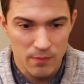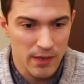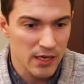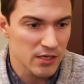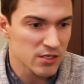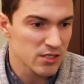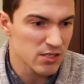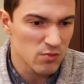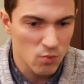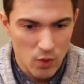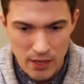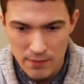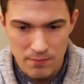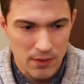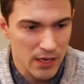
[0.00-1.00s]
pages and
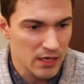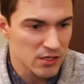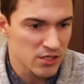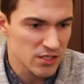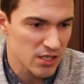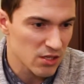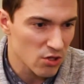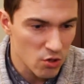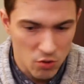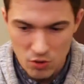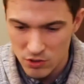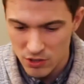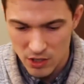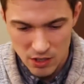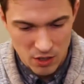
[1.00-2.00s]
white pages and
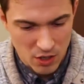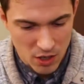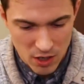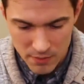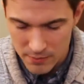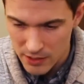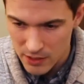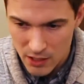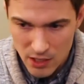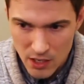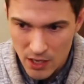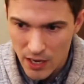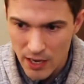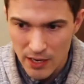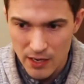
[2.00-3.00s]
local.com and
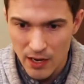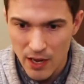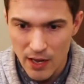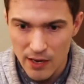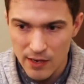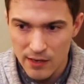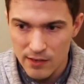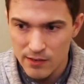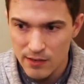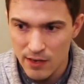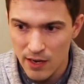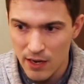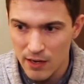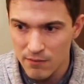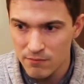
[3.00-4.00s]
and and
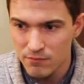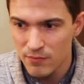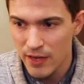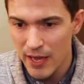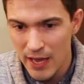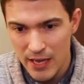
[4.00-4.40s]
um,